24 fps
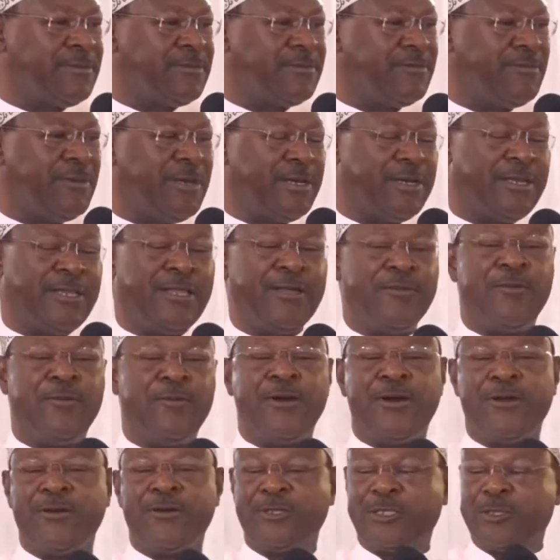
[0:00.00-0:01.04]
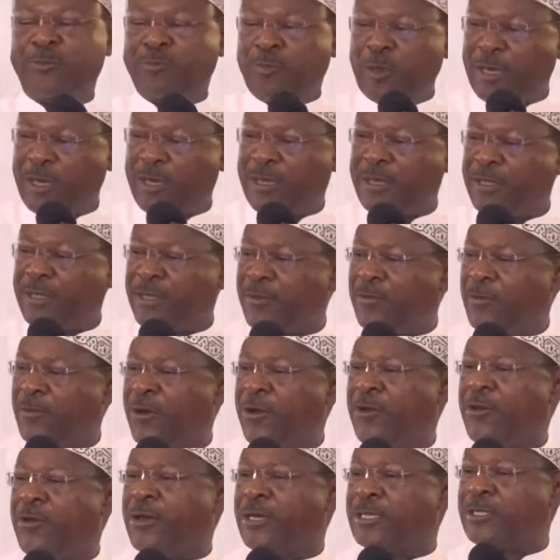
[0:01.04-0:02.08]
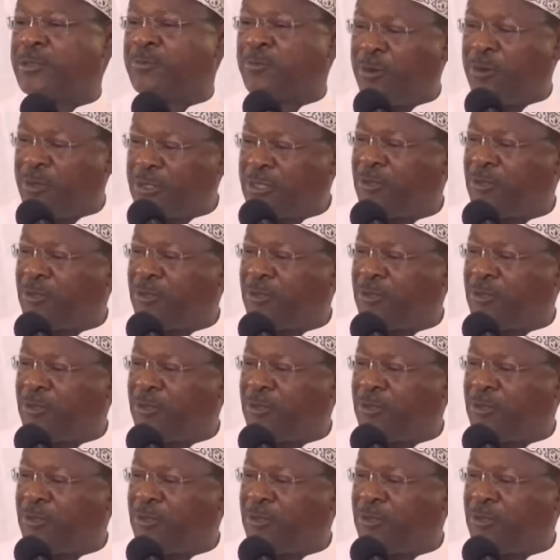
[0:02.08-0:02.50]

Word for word: But the more you speak, the more you expose